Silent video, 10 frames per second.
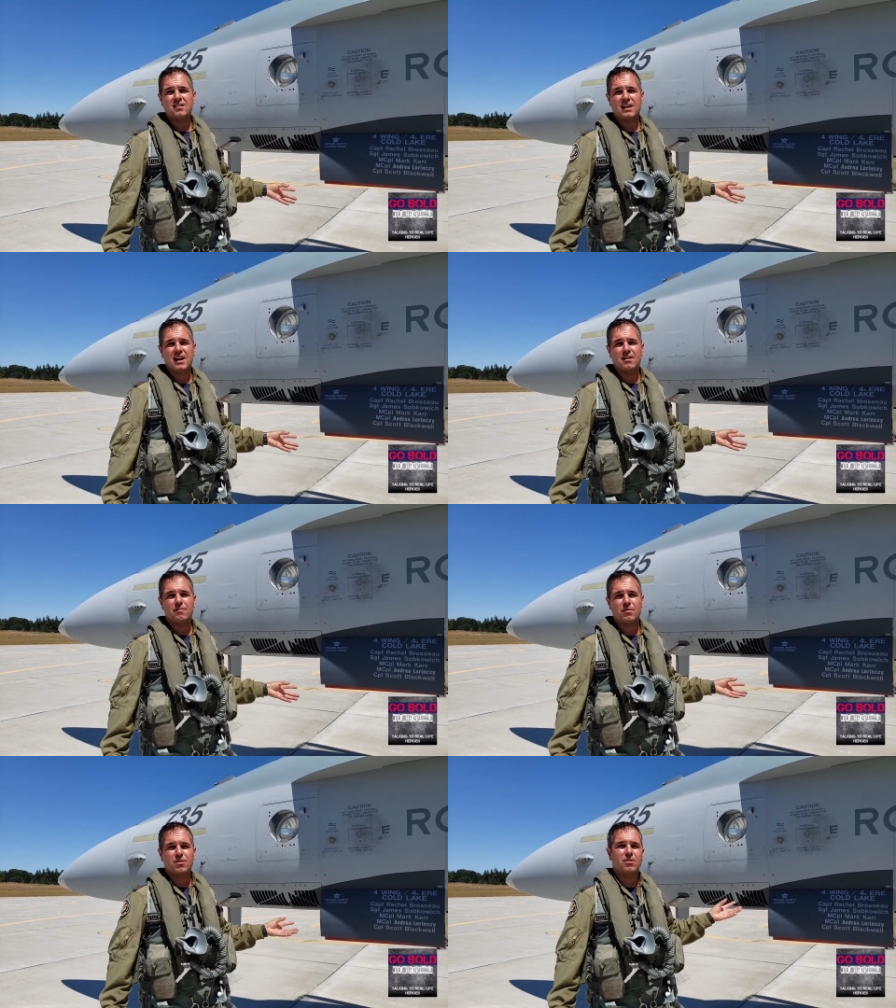
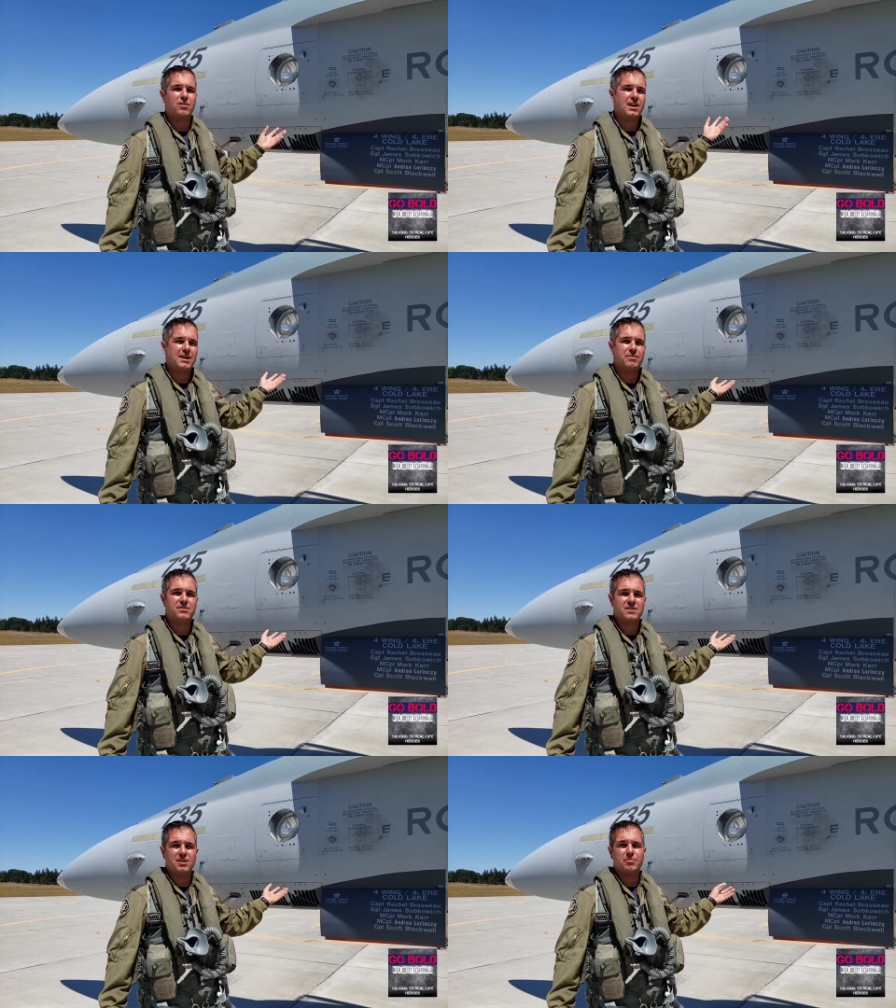then we're able
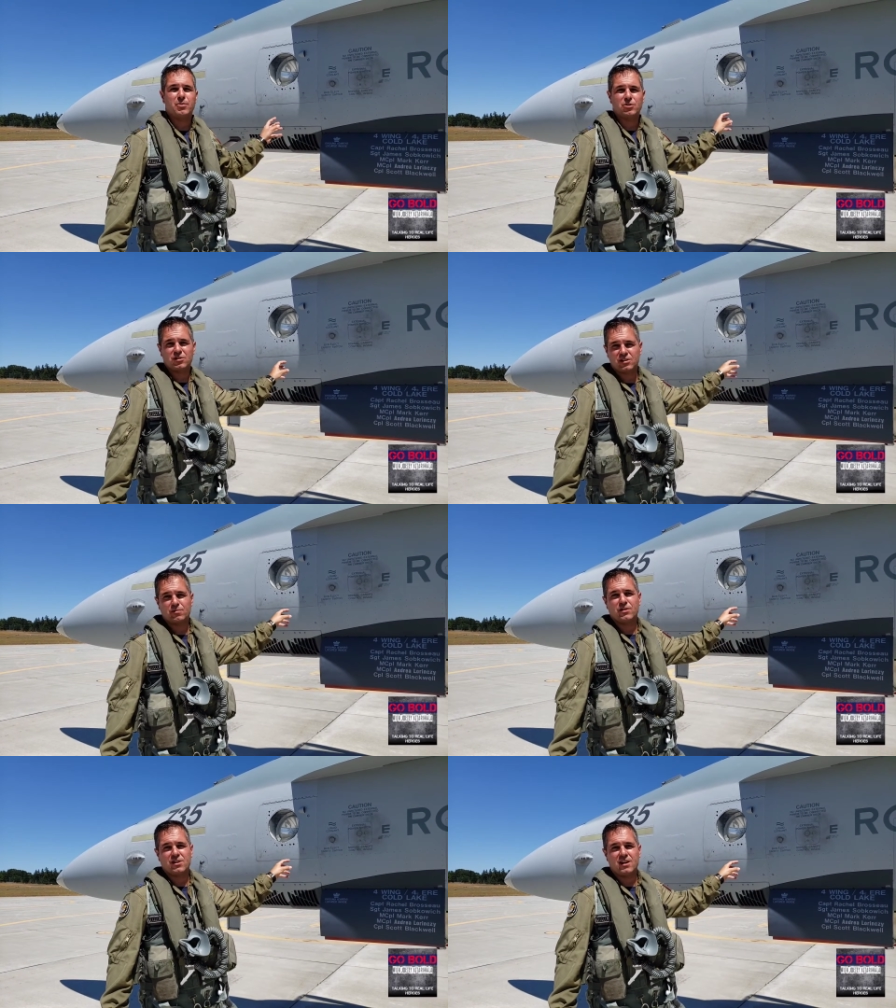to push the
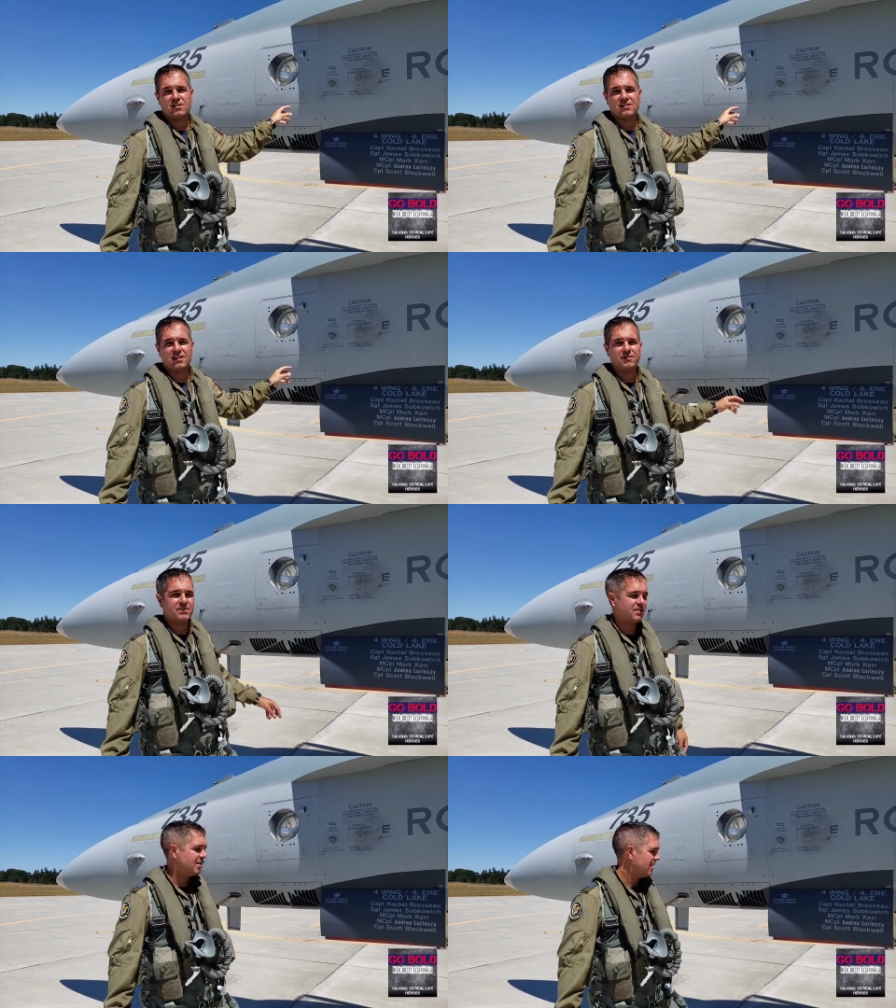switch in ourselves.